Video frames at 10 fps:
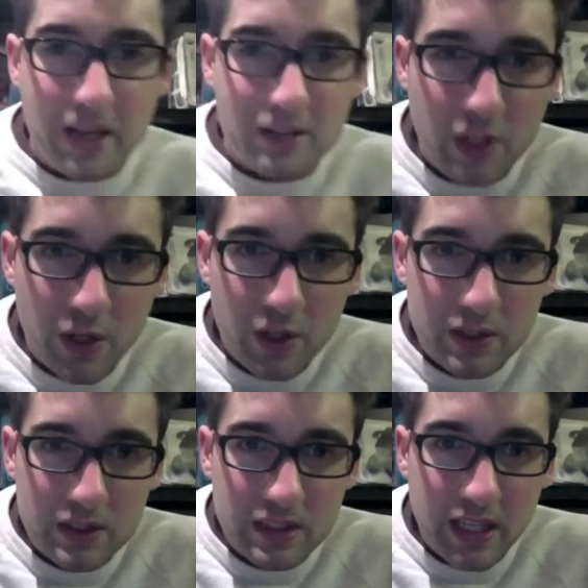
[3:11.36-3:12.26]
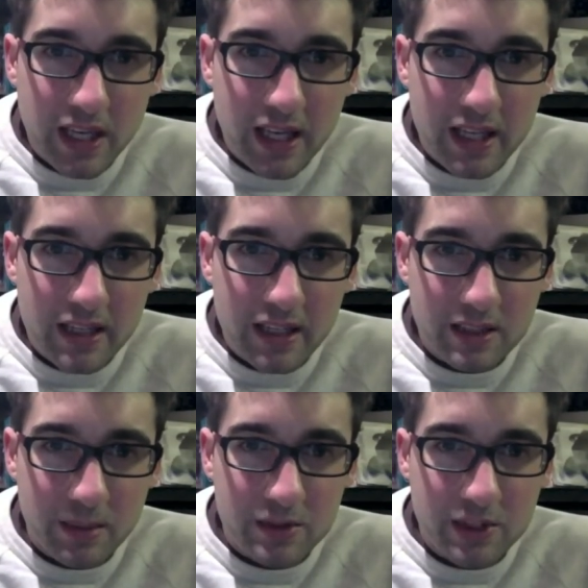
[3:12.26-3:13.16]
Battletoads
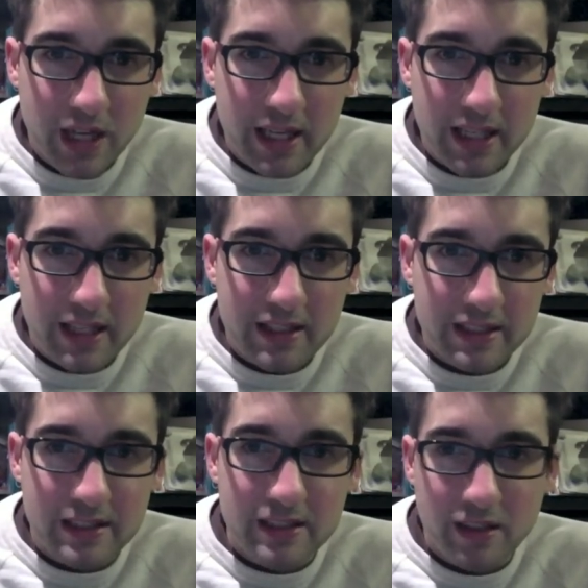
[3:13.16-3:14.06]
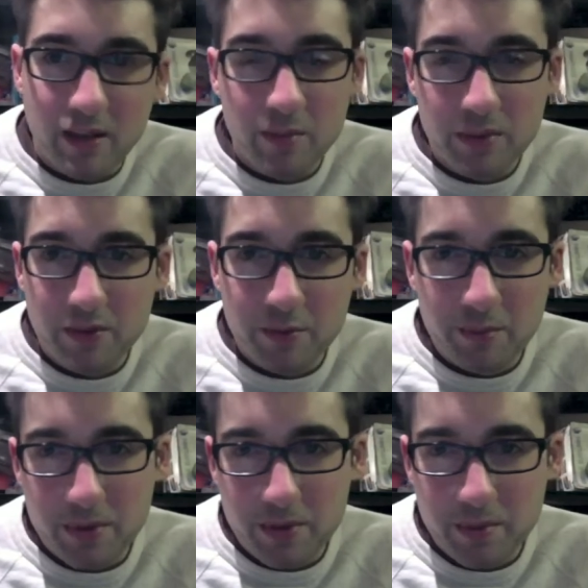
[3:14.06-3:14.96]
and Double Dragon. This is an
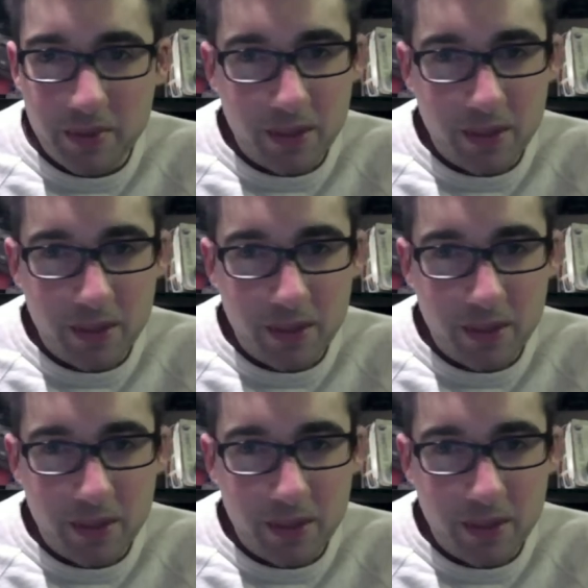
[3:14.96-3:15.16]
unbelievable